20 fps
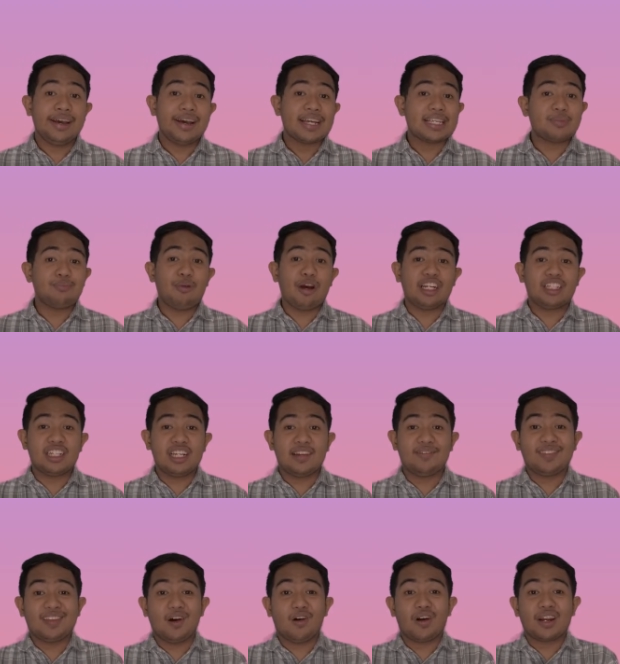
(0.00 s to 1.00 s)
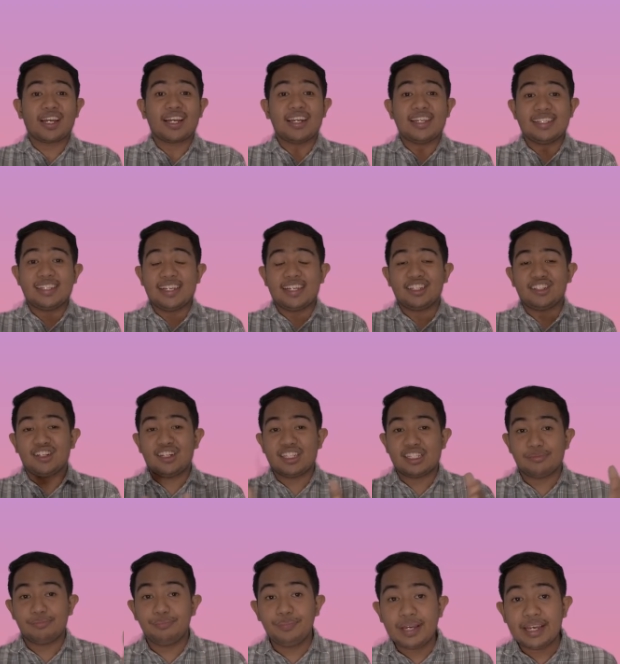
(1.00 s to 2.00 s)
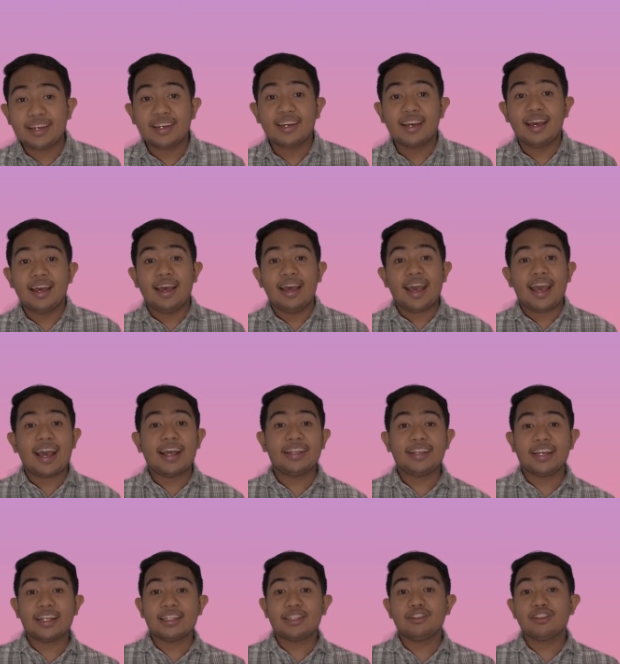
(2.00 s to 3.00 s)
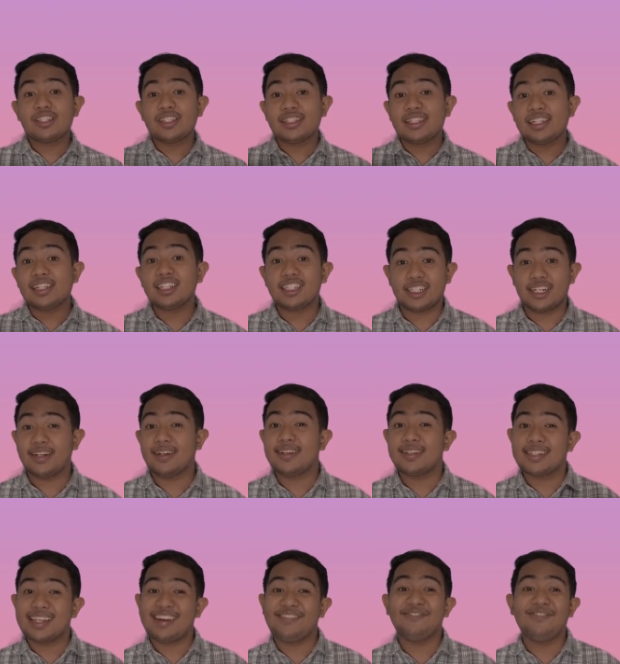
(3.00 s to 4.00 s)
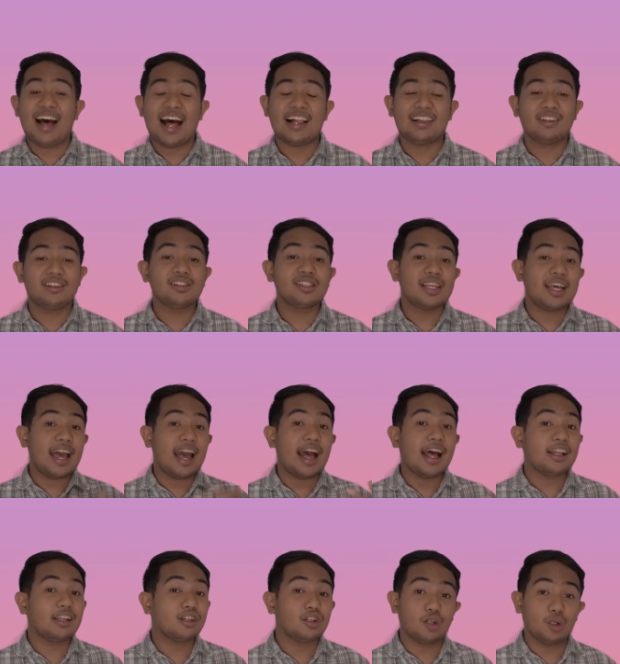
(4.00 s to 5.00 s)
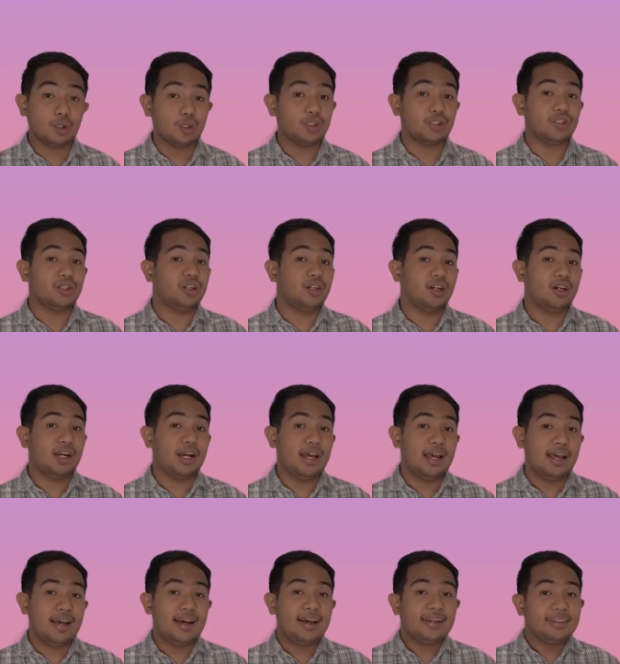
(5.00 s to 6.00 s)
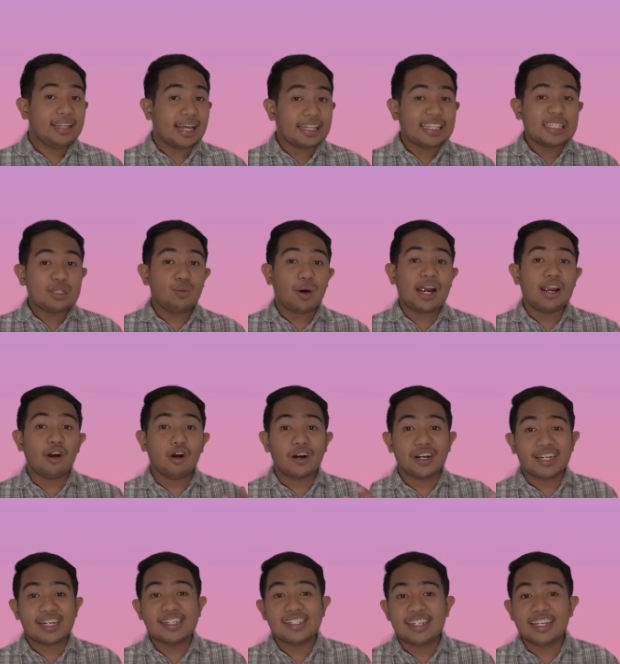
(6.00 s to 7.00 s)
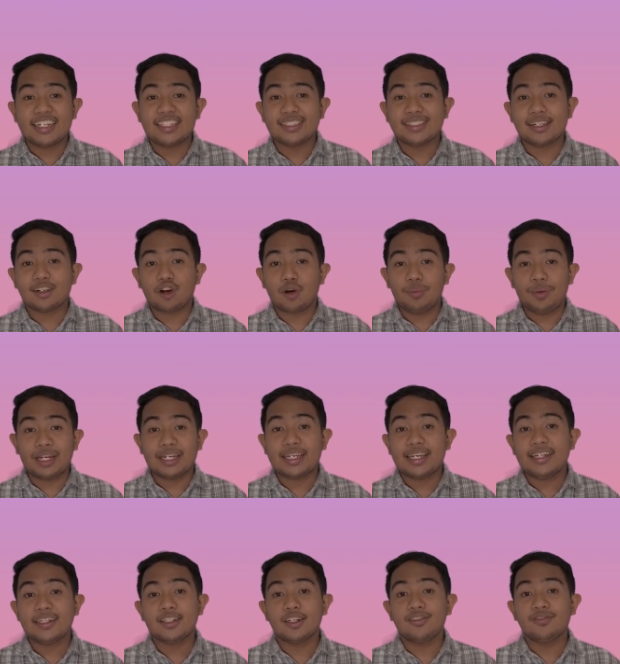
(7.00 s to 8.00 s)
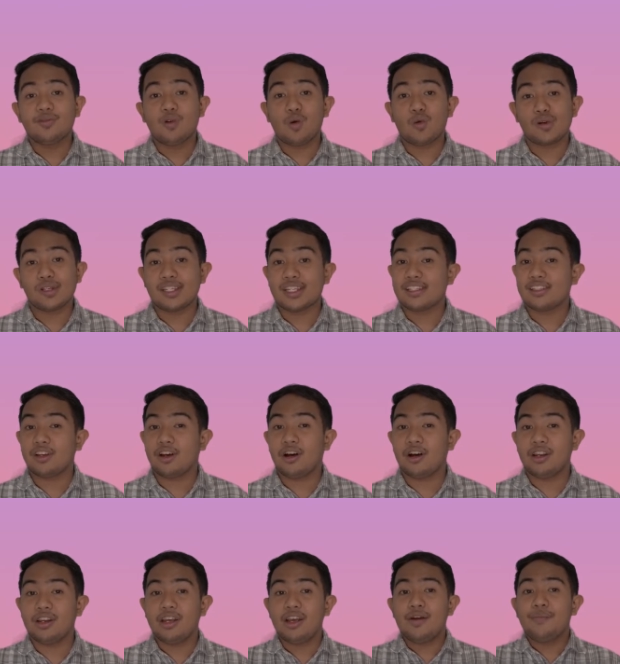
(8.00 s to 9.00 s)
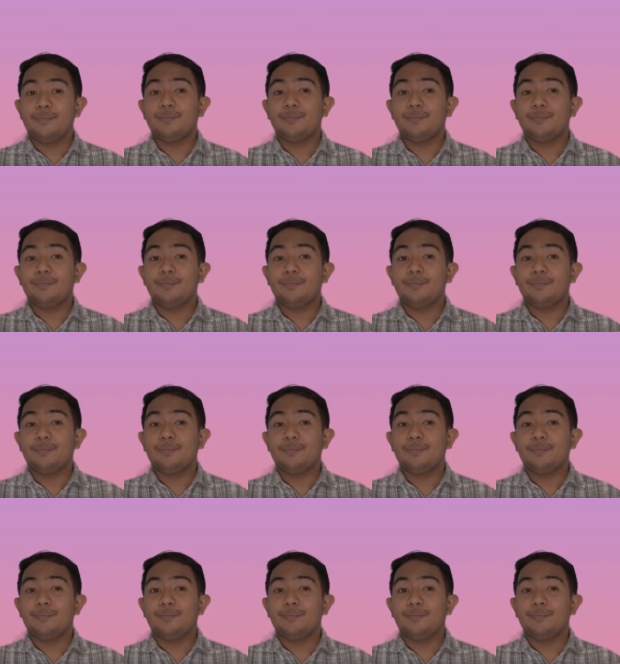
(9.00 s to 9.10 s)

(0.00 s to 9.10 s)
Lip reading: especially if the organization is big and yet you still share the same values and culture. That is why organizational communication focuses on